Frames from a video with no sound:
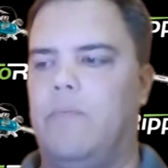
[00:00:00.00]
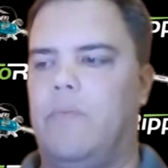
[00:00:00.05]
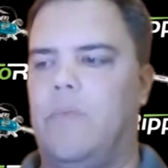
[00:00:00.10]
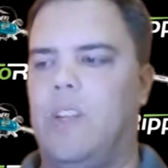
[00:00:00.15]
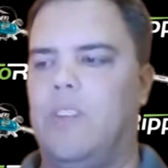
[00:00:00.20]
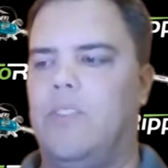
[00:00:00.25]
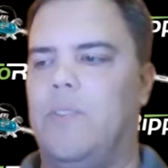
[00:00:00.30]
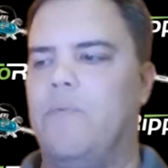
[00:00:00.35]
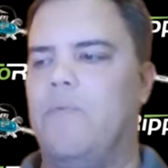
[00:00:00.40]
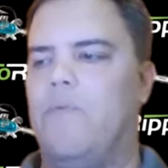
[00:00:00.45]

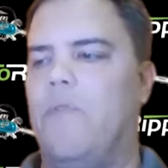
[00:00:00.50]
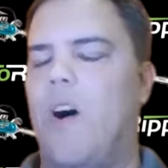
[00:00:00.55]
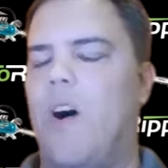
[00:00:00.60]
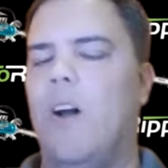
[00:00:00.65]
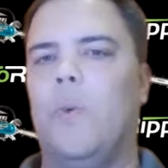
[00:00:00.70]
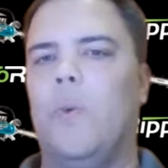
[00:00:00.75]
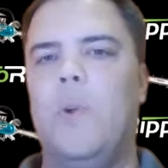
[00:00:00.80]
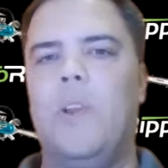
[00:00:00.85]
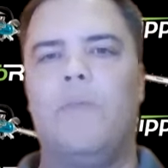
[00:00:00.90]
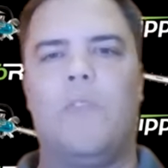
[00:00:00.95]
some
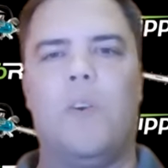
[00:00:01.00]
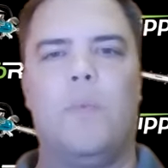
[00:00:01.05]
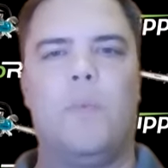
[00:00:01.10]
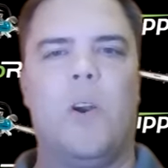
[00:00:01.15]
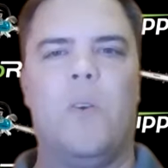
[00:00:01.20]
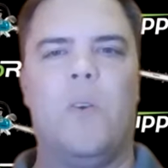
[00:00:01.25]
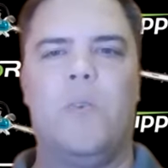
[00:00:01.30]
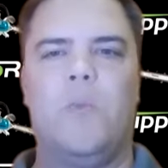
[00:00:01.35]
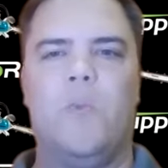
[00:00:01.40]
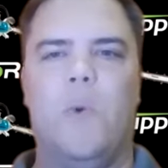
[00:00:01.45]
following from
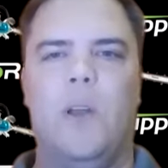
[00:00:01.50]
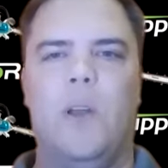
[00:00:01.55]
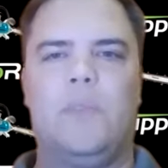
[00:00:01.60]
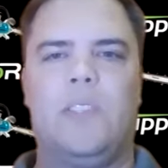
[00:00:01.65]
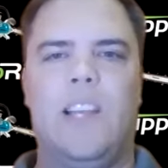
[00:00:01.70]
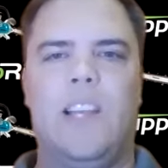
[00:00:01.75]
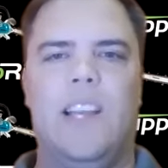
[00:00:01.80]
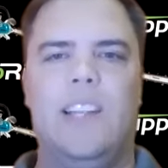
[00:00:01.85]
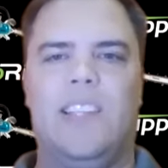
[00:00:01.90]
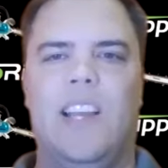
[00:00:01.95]
our own
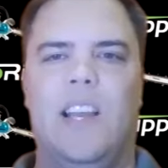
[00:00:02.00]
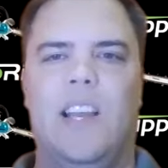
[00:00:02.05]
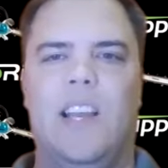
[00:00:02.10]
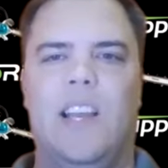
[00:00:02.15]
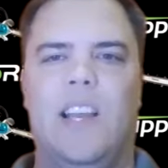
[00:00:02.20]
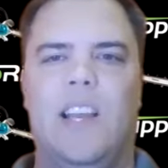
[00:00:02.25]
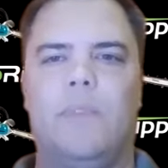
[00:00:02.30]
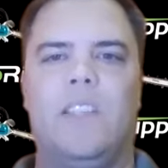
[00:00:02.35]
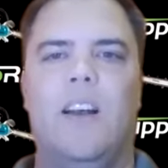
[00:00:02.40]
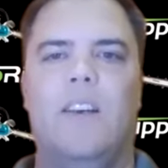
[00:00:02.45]
website type
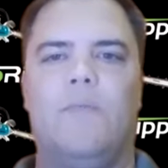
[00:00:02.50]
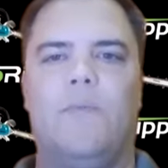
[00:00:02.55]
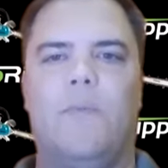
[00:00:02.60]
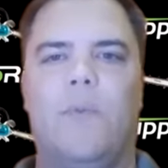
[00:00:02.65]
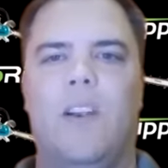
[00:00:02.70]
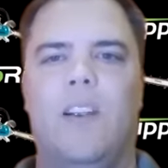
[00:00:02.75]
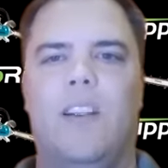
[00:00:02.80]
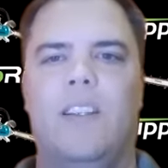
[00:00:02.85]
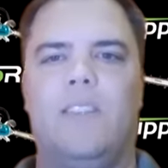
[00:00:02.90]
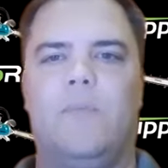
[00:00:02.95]
stuff
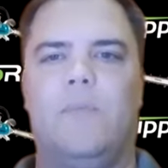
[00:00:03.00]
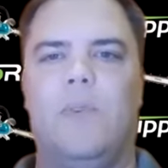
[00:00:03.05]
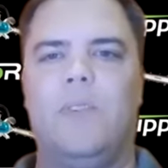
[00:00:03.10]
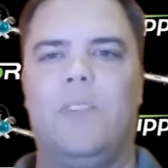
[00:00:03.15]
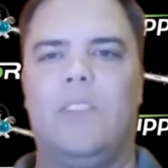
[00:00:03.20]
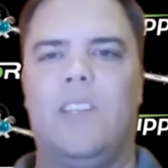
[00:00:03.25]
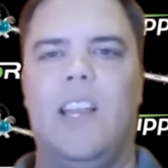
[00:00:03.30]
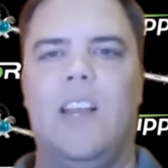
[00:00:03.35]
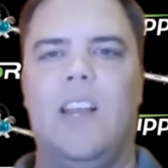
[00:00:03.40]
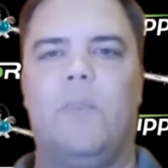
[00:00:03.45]
where it's
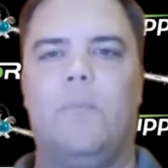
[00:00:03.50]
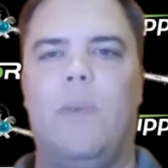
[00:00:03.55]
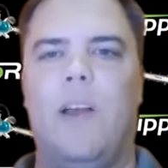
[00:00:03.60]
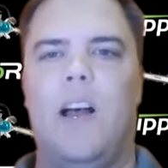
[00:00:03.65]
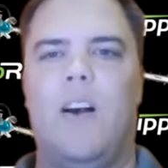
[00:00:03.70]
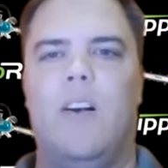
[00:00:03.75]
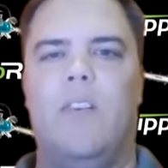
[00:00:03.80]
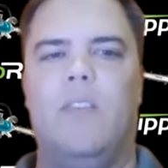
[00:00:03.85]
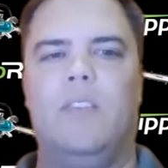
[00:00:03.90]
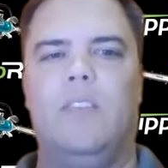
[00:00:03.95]
supposed to help
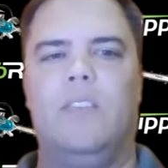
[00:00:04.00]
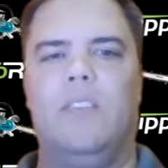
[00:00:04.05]
out.